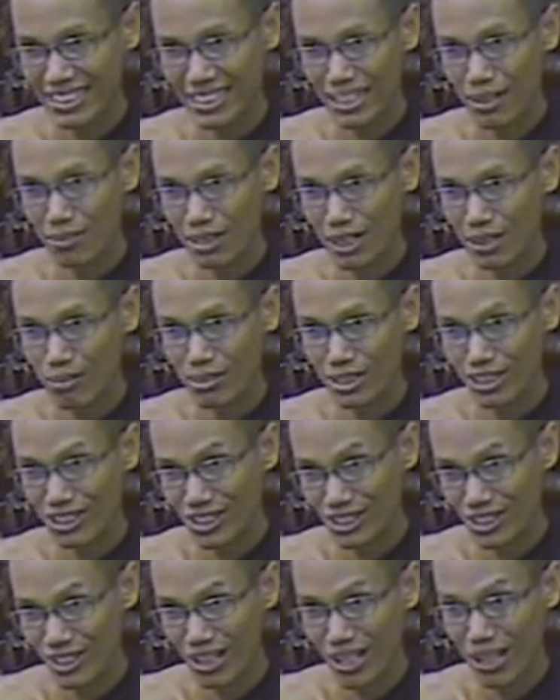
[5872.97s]
sometimes
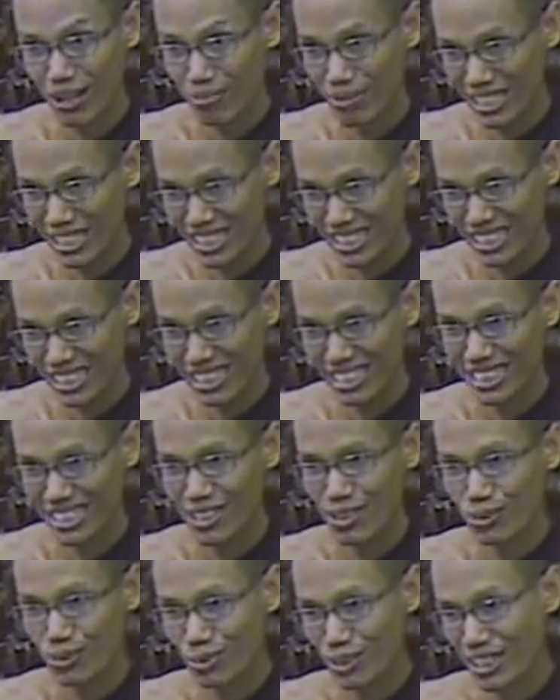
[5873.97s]
because of habits,
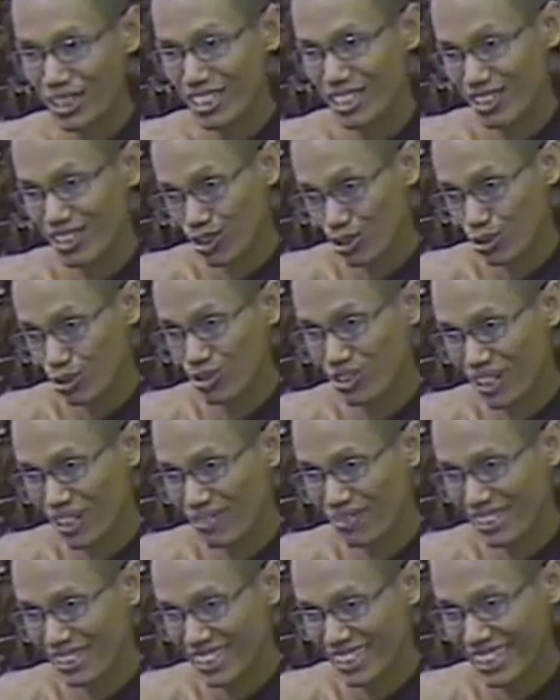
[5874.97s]
with the
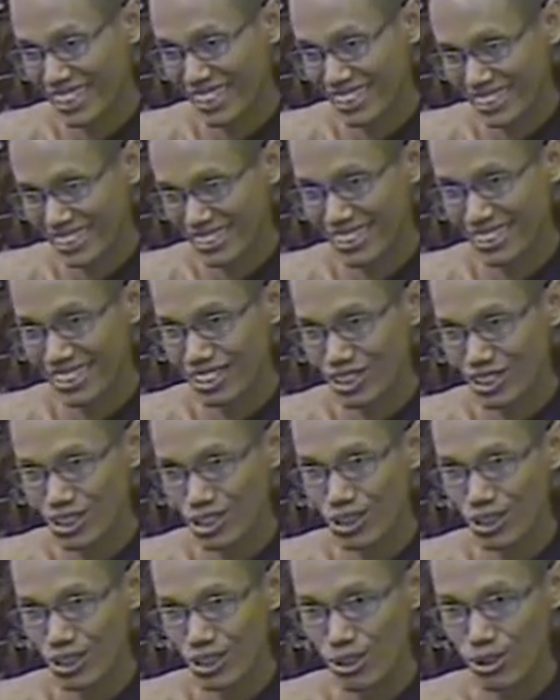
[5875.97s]
neutral feeling.
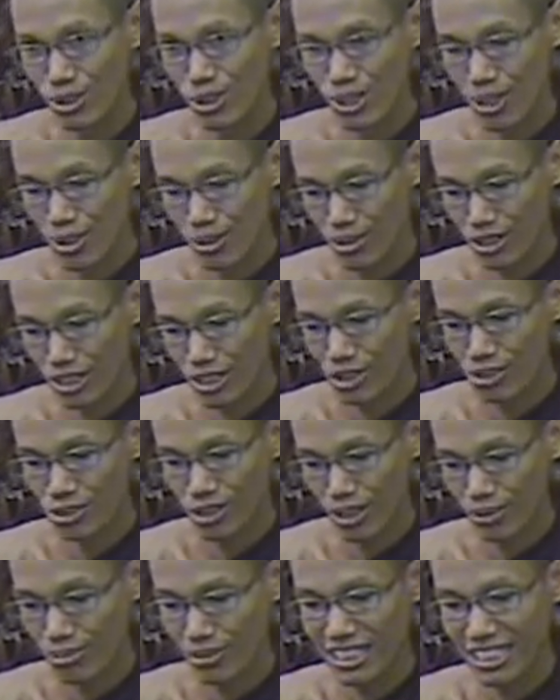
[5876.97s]
So
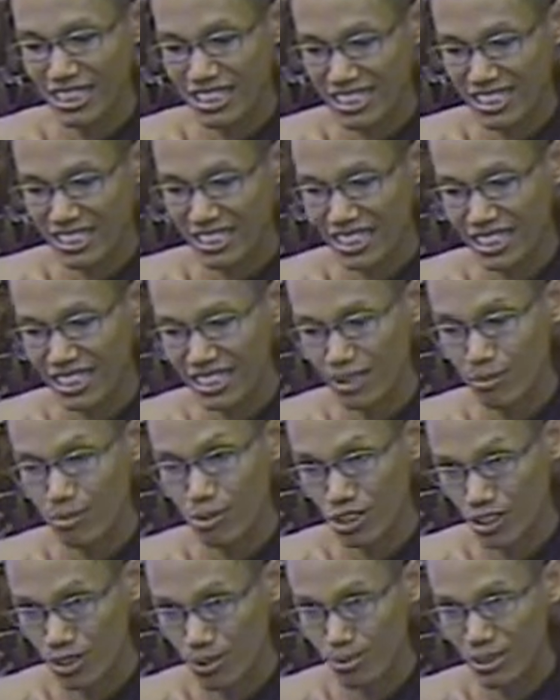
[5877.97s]
neutral feeling is a
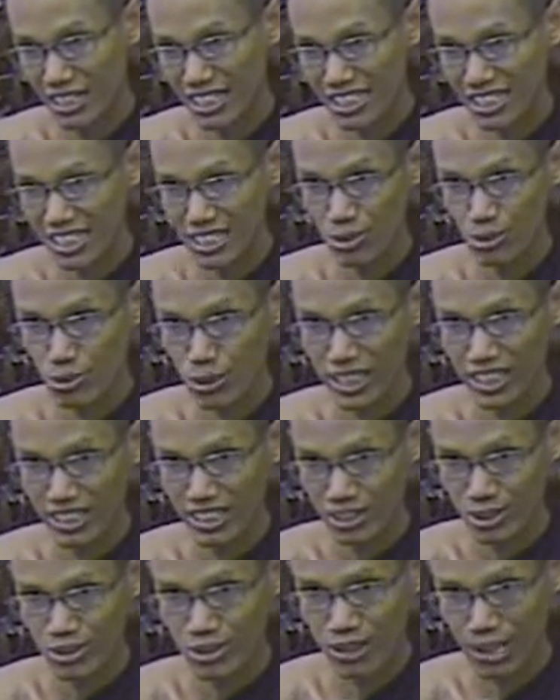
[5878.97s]
possibility with
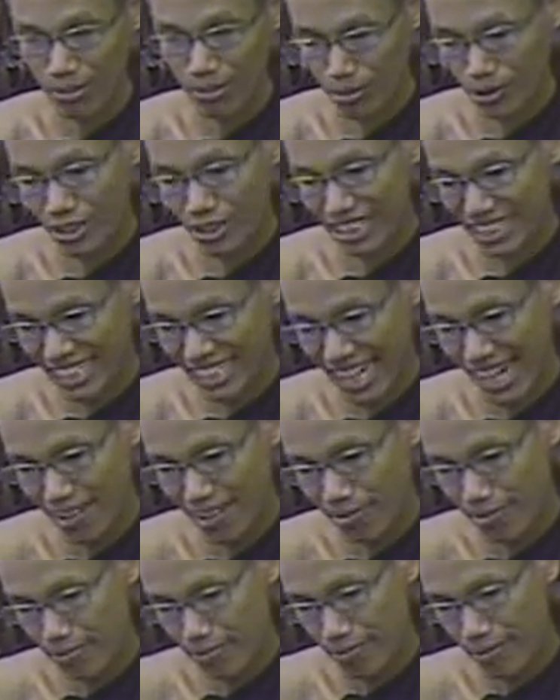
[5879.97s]
the Karuna Mudita.
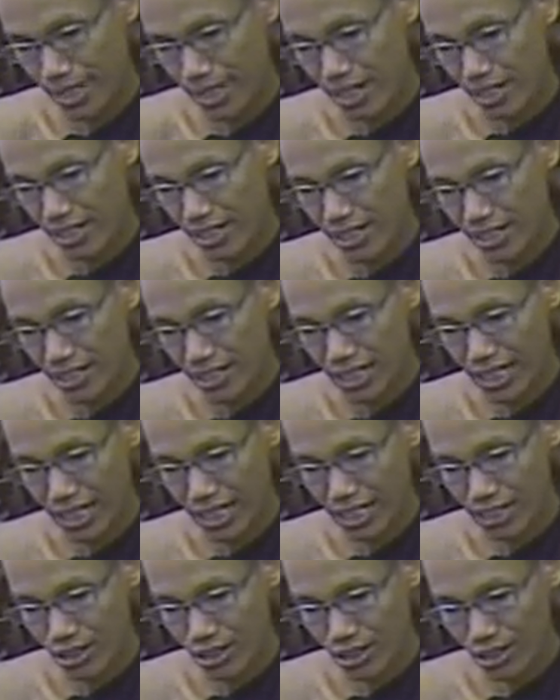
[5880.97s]

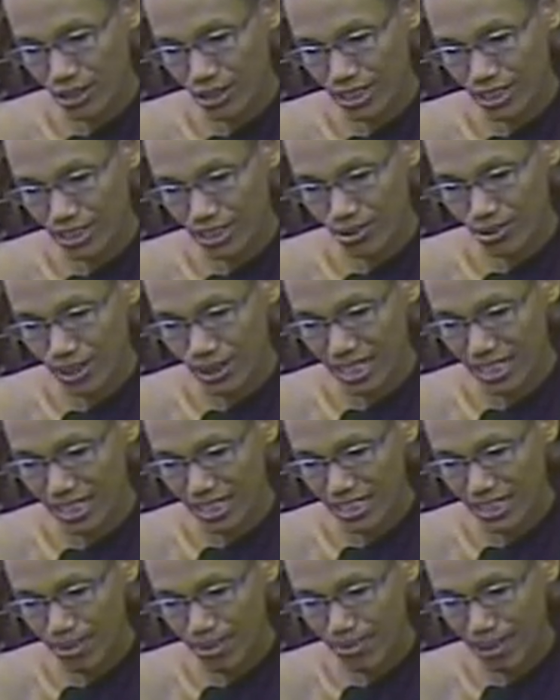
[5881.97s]
Uh, so next one
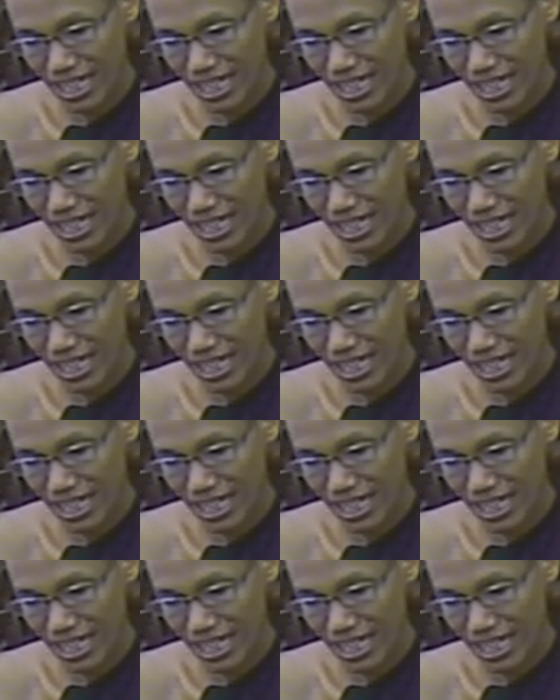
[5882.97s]
is a